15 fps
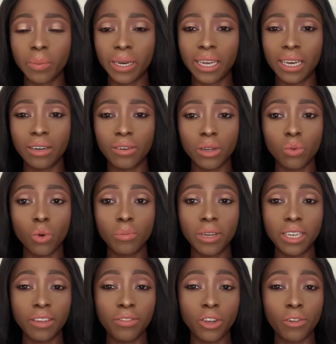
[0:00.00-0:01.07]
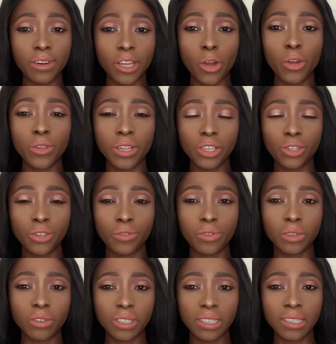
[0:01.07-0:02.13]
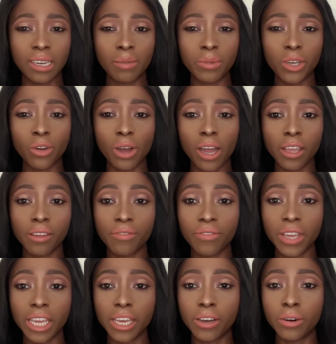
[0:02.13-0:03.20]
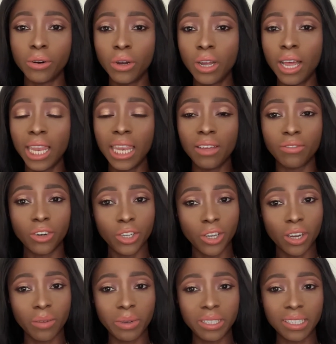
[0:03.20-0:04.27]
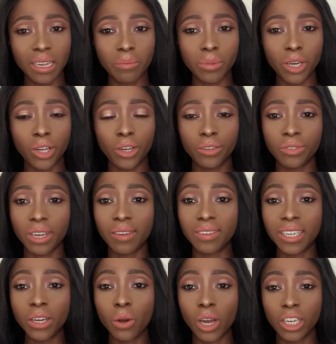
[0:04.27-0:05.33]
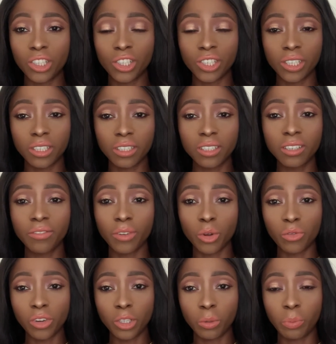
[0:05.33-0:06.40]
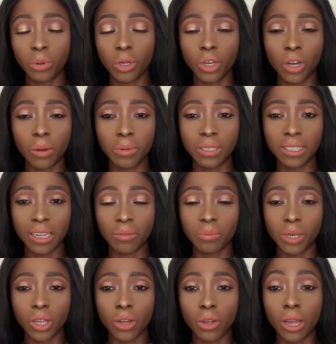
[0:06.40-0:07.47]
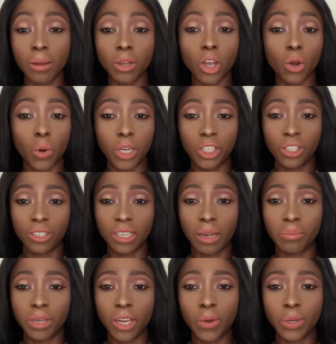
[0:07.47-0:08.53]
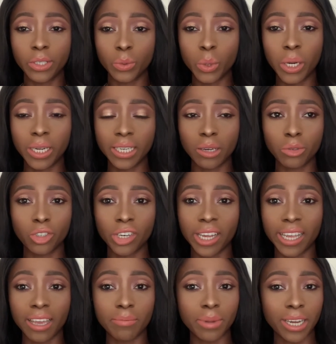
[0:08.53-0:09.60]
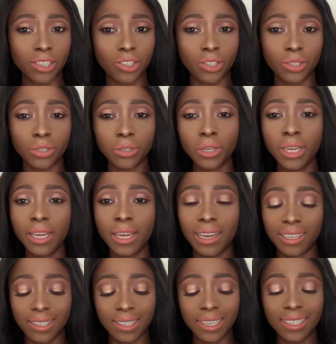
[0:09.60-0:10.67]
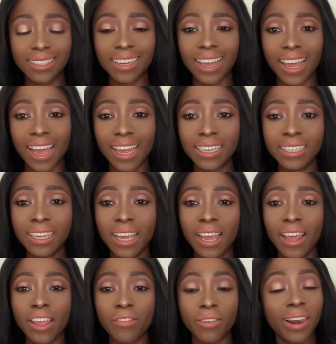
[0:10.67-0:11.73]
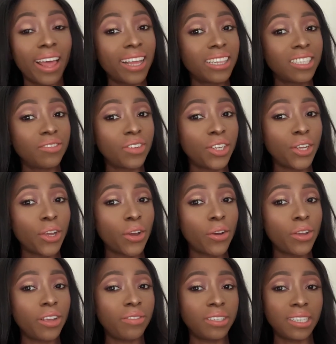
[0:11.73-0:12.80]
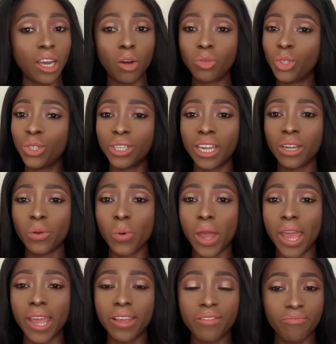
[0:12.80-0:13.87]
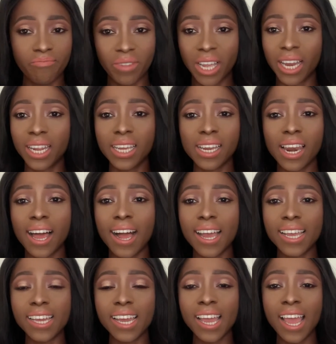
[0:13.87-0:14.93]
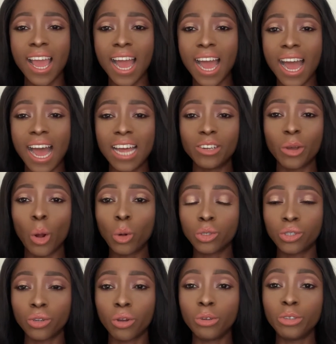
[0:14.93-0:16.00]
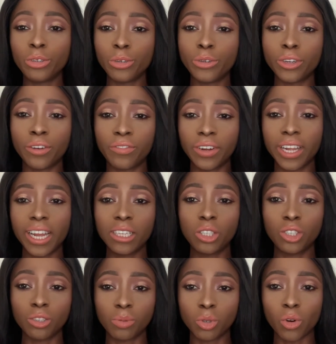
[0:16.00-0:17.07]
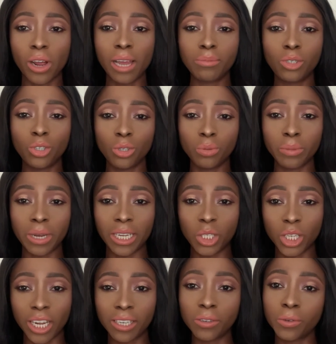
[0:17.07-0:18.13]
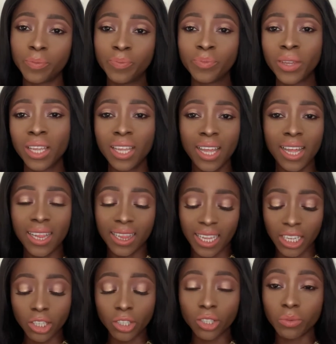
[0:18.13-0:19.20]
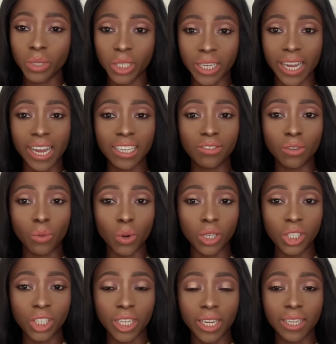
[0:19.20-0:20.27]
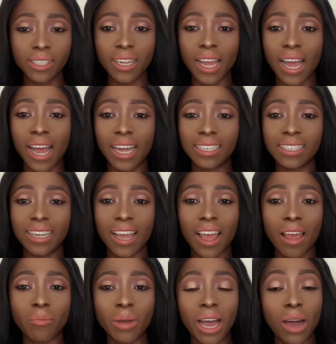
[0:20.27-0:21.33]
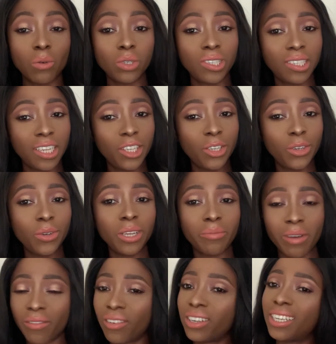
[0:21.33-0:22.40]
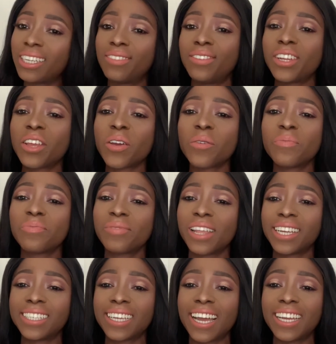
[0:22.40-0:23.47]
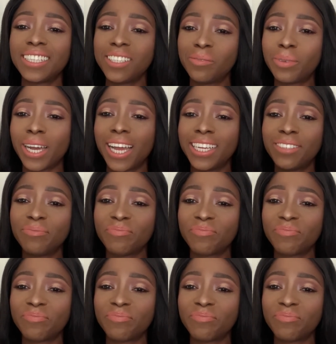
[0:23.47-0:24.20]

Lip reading: Man and Lyric Woman. If you already own these two fragrances, let me know how you feel. Leave all your comments down below. If you have any questions, feel free to put your comments down below, your questions down below as well, and I will try and get back to you as soon as I can. If you like this video, if it's helped you in any way, click like, and also do not forget to subscribe to my channel. Thank you so much guys for watching, and I will see you in my very next video. Thanks guys, bye.